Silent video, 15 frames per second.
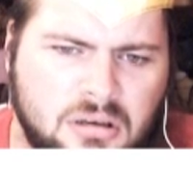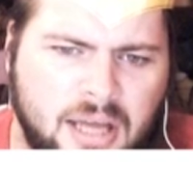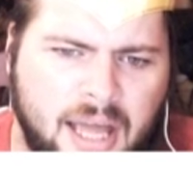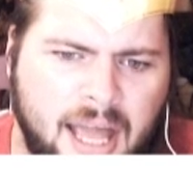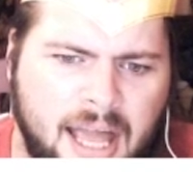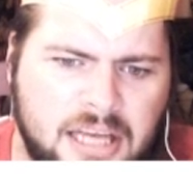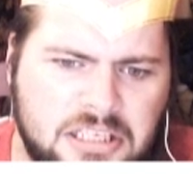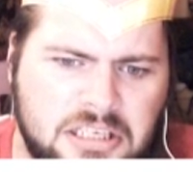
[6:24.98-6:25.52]

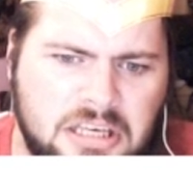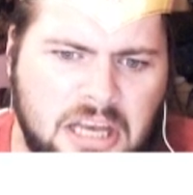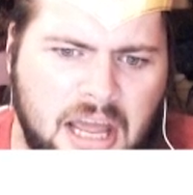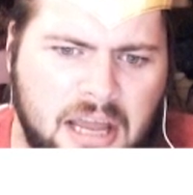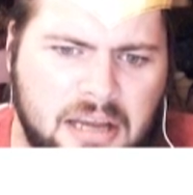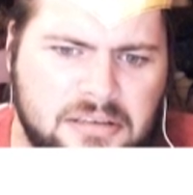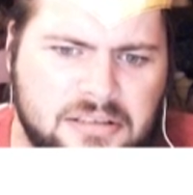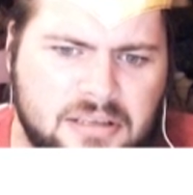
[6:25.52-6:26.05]

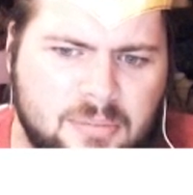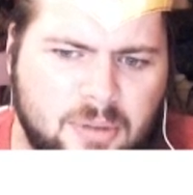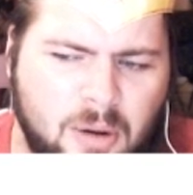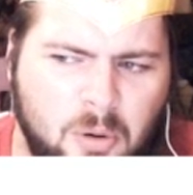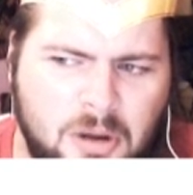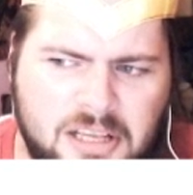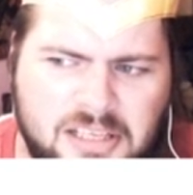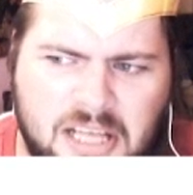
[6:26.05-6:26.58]
hashtag symbol.
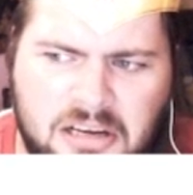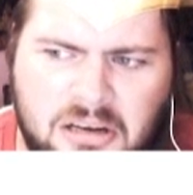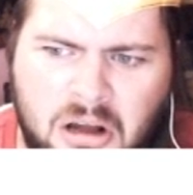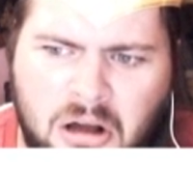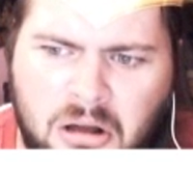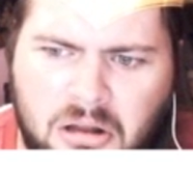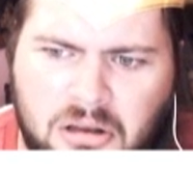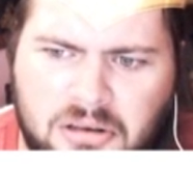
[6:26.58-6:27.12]
What is that
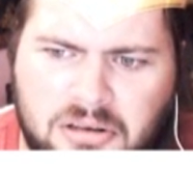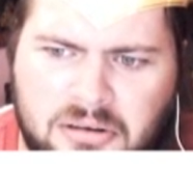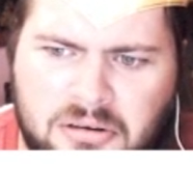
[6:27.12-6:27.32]
called?